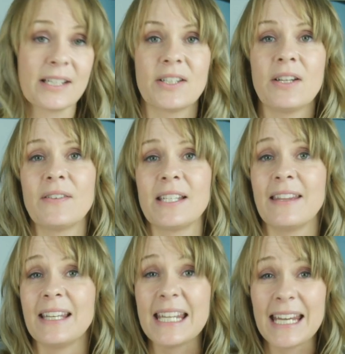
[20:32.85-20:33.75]
because obviously
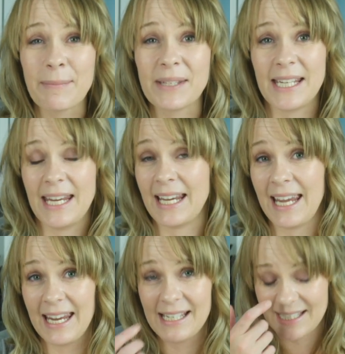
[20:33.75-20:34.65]
the DMC
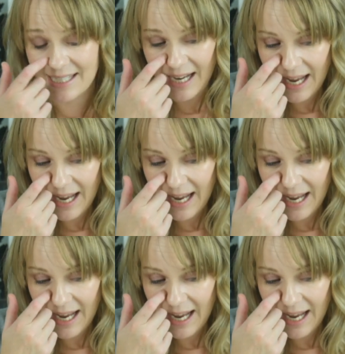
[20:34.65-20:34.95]
kits,